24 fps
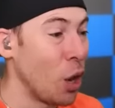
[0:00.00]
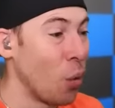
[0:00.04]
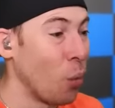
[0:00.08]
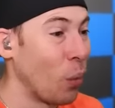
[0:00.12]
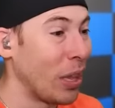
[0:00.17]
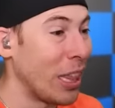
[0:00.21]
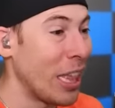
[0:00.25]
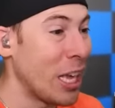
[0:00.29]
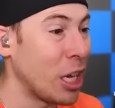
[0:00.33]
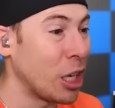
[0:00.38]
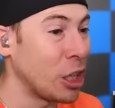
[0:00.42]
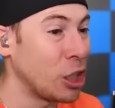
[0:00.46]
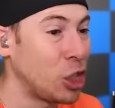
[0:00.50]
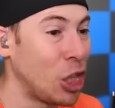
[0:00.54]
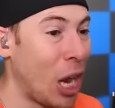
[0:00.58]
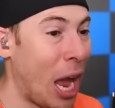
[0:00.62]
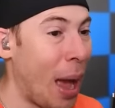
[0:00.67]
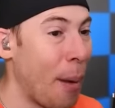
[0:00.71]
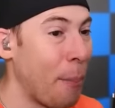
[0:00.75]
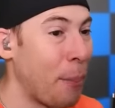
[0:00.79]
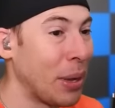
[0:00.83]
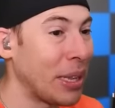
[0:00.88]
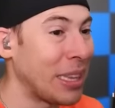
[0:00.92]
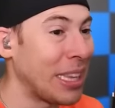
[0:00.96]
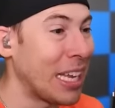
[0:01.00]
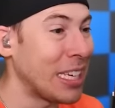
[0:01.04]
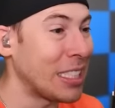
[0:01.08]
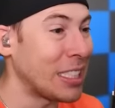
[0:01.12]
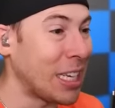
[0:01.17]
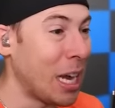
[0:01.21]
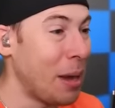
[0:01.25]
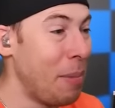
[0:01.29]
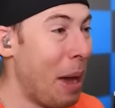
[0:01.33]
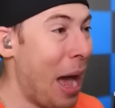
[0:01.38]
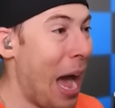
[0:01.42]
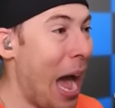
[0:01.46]
done a really good job with
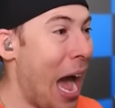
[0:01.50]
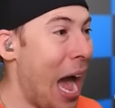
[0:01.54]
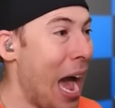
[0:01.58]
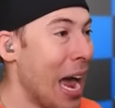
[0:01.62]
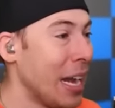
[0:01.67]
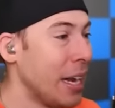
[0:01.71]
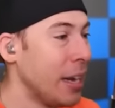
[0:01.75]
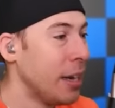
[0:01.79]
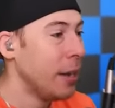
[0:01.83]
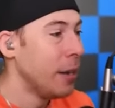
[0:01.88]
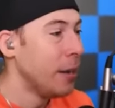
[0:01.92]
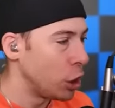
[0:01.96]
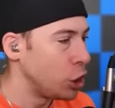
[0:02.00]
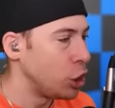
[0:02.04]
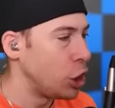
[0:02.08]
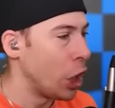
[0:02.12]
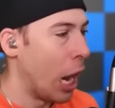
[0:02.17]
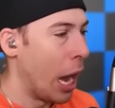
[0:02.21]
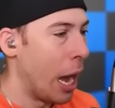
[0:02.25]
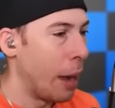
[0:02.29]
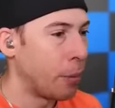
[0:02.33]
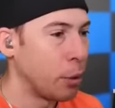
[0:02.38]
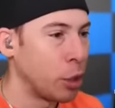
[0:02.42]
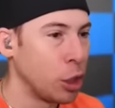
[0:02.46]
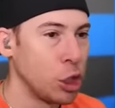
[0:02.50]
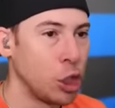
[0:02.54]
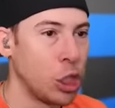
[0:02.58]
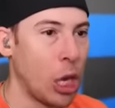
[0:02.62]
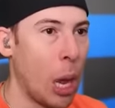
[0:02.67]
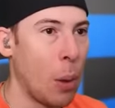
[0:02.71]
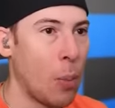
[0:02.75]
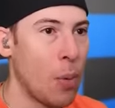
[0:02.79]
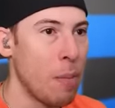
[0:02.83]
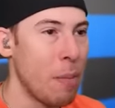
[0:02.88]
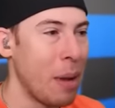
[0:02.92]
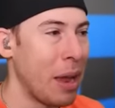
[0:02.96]
this. Come on. Good job. Good
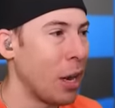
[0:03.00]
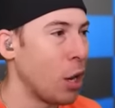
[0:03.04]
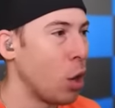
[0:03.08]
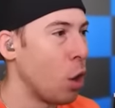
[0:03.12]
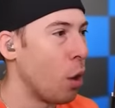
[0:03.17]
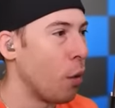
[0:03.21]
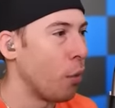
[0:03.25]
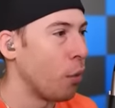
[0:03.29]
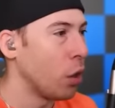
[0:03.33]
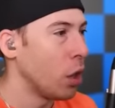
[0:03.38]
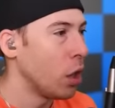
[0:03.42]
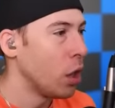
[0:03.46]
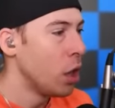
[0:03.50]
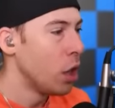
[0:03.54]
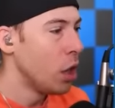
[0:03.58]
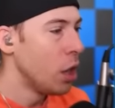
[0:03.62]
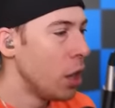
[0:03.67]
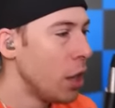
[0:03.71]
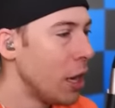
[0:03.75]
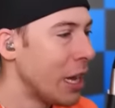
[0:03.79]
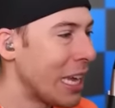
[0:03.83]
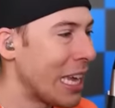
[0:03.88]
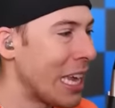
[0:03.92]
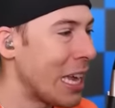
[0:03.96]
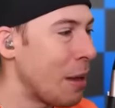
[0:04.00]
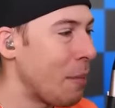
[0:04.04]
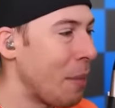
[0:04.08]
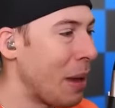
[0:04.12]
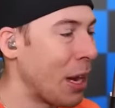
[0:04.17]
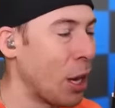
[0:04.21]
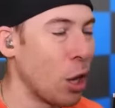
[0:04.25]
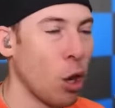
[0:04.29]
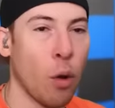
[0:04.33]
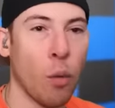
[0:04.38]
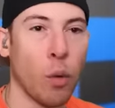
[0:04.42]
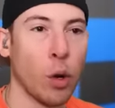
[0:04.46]
job. We made it over. He
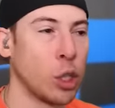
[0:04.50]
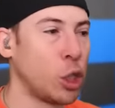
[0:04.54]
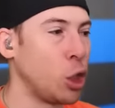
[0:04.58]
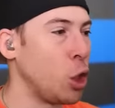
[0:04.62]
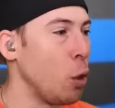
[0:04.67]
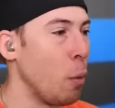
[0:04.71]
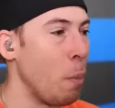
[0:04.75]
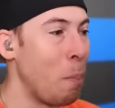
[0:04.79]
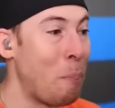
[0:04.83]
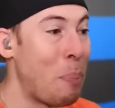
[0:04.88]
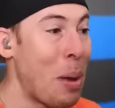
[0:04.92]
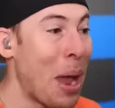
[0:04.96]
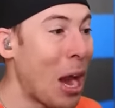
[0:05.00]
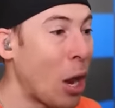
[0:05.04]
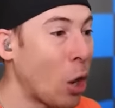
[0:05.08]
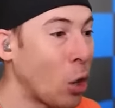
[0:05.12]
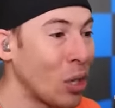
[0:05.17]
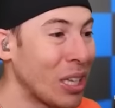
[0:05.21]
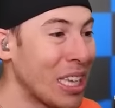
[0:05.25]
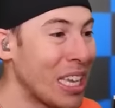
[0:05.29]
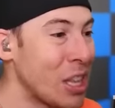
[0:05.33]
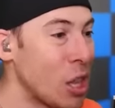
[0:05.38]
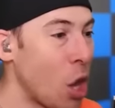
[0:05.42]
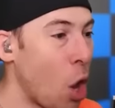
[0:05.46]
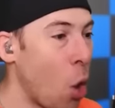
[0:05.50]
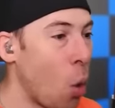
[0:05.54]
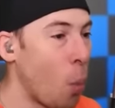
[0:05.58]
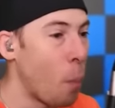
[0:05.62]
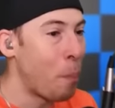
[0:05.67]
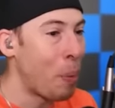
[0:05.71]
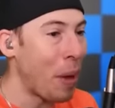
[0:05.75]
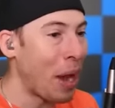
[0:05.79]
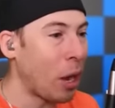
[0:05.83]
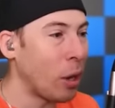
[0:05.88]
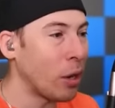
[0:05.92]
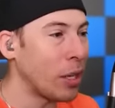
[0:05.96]
made it over to barely, though.
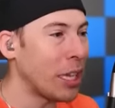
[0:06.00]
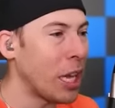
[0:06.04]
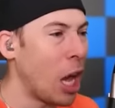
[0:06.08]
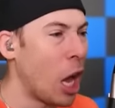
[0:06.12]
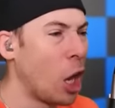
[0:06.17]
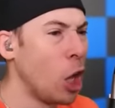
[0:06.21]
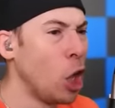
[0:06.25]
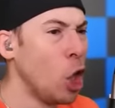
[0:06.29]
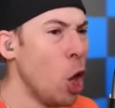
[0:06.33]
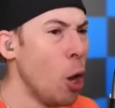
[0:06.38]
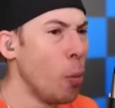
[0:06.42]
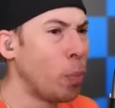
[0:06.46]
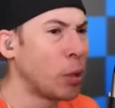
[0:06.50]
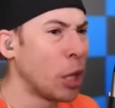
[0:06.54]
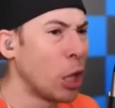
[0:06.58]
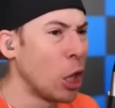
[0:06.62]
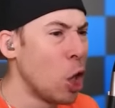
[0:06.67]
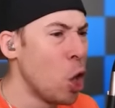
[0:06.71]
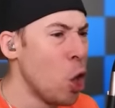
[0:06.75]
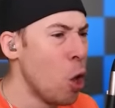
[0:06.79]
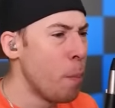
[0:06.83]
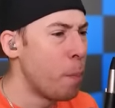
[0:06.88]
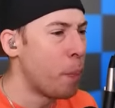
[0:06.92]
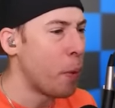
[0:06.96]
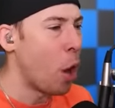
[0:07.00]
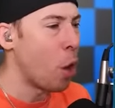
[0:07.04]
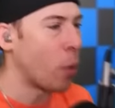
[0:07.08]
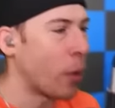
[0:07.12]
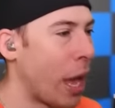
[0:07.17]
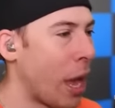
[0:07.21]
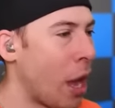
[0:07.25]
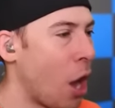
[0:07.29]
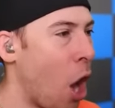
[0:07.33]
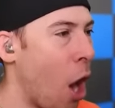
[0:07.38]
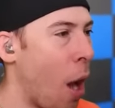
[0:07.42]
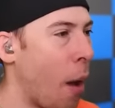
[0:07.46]
Barely. Oh, loop the loop.
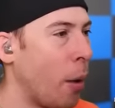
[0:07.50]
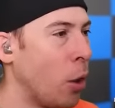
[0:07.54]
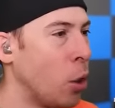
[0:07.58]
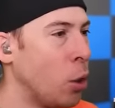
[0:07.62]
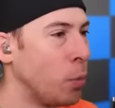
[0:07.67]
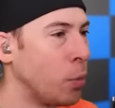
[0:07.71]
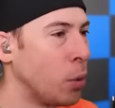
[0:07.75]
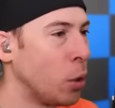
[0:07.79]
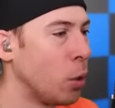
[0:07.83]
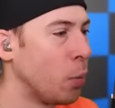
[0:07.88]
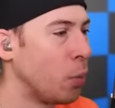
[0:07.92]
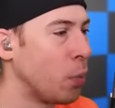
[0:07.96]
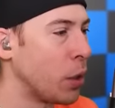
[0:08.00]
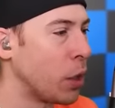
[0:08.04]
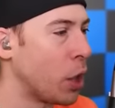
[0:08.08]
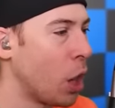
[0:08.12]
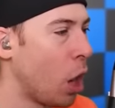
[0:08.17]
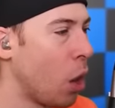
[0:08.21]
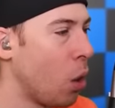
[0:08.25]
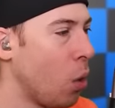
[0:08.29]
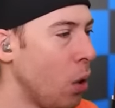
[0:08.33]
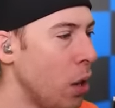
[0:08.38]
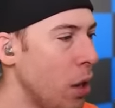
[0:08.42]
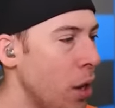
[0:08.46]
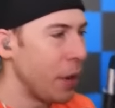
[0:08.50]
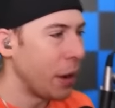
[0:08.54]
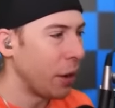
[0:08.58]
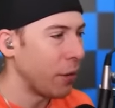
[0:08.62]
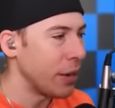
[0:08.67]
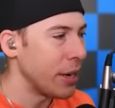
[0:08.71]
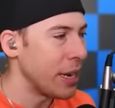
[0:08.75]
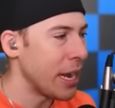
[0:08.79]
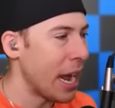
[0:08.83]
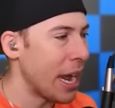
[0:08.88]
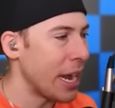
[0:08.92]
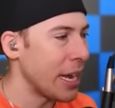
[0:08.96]
Okay, uh, loop the loop we go.
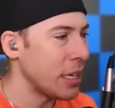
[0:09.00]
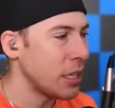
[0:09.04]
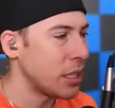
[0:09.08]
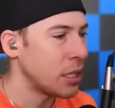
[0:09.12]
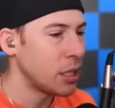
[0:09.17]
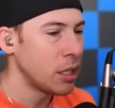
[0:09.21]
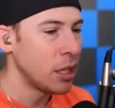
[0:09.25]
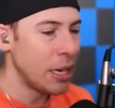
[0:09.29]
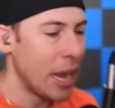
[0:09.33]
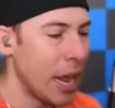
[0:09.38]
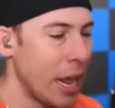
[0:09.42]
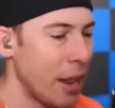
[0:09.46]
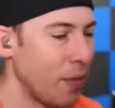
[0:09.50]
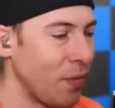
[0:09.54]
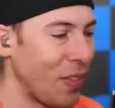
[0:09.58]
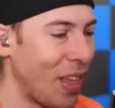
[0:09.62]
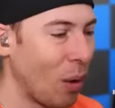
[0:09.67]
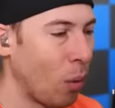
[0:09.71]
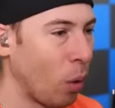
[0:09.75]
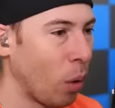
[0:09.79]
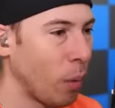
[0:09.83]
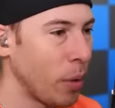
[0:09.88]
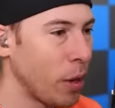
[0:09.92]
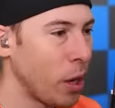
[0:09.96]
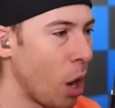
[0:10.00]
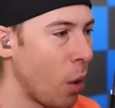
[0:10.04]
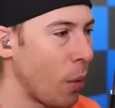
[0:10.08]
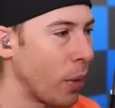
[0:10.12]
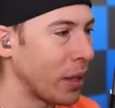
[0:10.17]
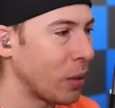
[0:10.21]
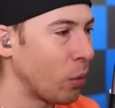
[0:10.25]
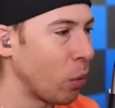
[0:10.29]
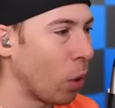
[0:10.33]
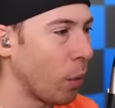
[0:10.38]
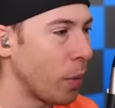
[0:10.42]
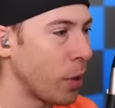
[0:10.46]
Very nice. then, then where are we
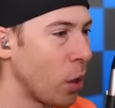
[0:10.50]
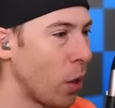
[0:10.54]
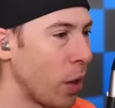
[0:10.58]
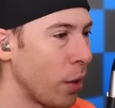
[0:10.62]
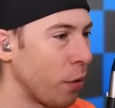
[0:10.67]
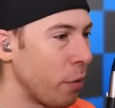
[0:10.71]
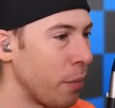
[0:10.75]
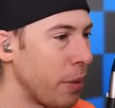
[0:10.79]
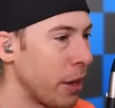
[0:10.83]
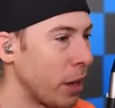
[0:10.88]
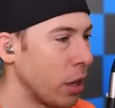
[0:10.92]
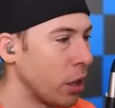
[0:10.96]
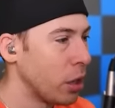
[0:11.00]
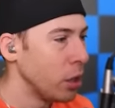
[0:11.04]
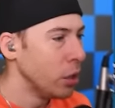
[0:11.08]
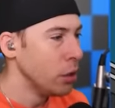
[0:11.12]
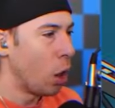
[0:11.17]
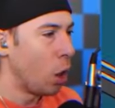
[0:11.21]
going? Where are we going from here?